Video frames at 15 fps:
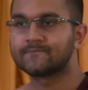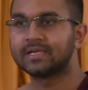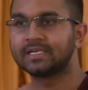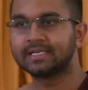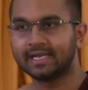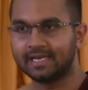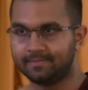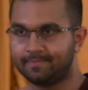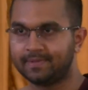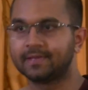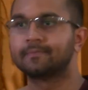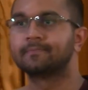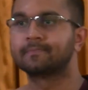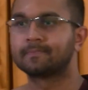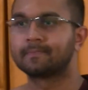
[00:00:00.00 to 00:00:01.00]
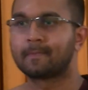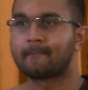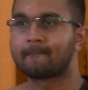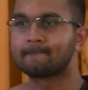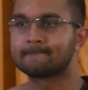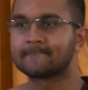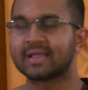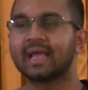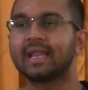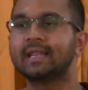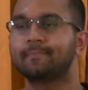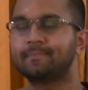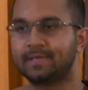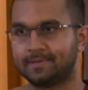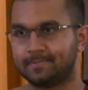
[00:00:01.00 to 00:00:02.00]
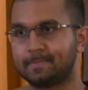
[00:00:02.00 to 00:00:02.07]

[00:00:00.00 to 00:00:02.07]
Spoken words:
It can appear. Can appear.